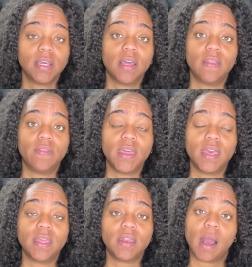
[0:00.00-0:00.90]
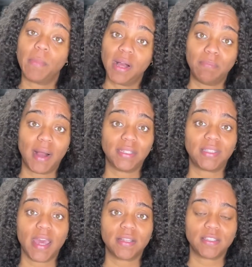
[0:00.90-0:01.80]
and then I'm gonna unbox
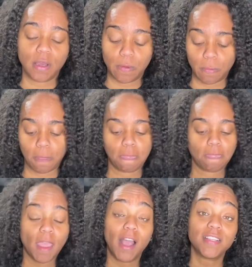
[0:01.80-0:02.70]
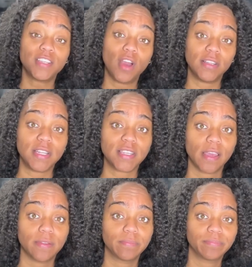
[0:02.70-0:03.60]
that. So I'll see y'all in a second.